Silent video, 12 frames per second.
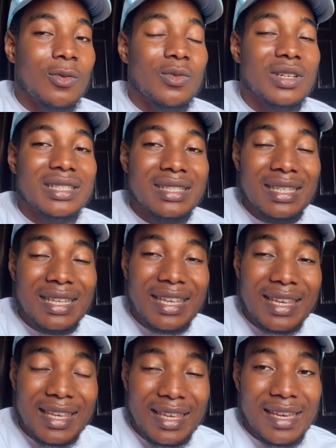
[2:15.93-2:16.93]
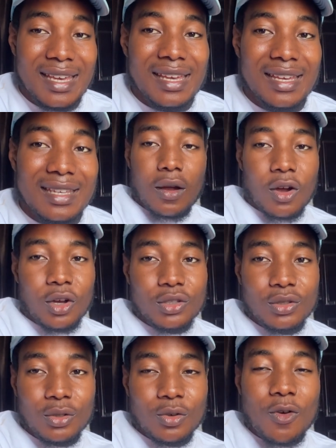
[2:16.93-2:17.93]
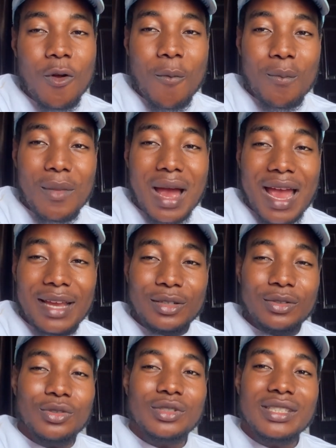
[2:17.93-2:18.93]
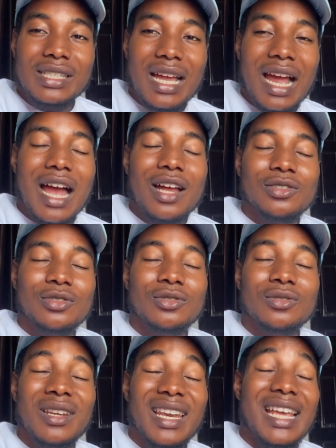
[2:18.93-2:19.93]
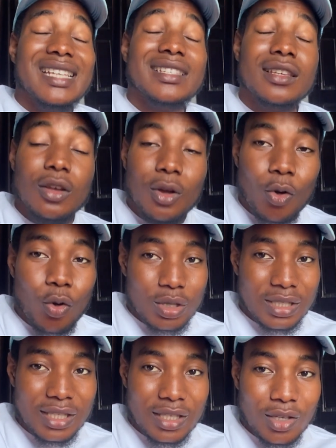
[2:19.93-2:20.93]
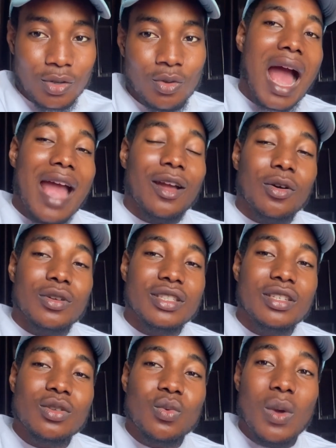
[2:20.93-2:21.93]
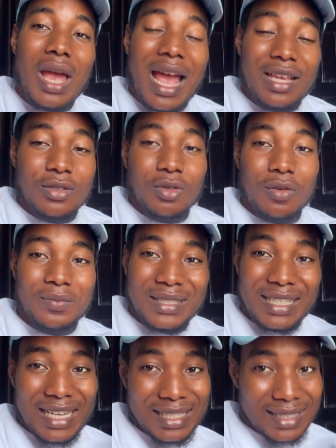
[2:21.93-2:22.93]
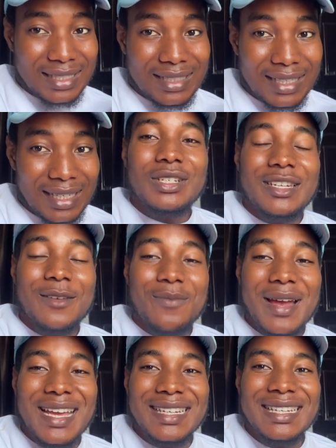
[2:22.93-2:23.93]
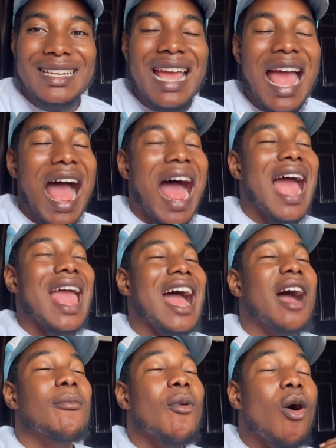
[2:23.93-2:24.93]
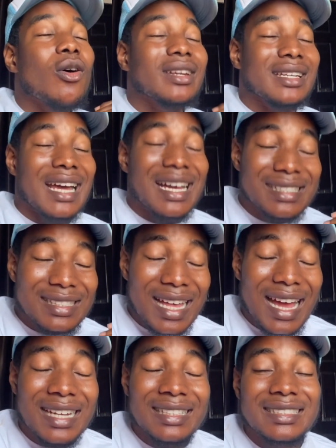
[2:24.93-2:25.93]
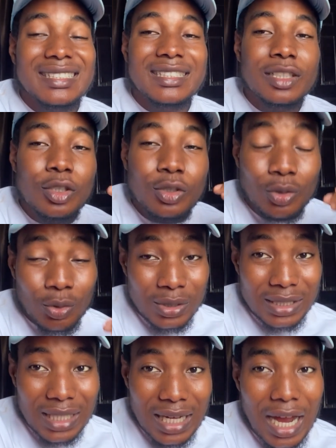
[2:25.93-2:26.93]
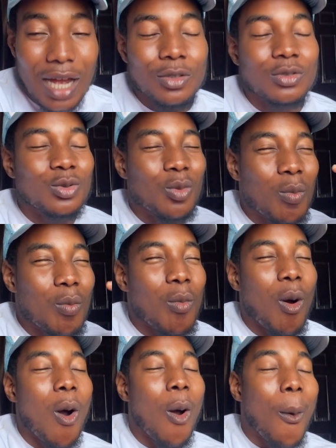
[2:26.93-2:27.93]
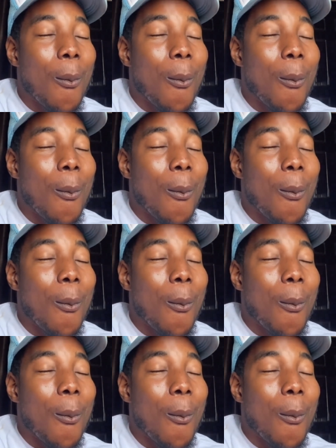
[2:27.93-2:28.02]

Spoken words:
with care. Also, my doji candle lesson continue. I continue where I stopped yesterday. Day by day, I am understanding doji candle more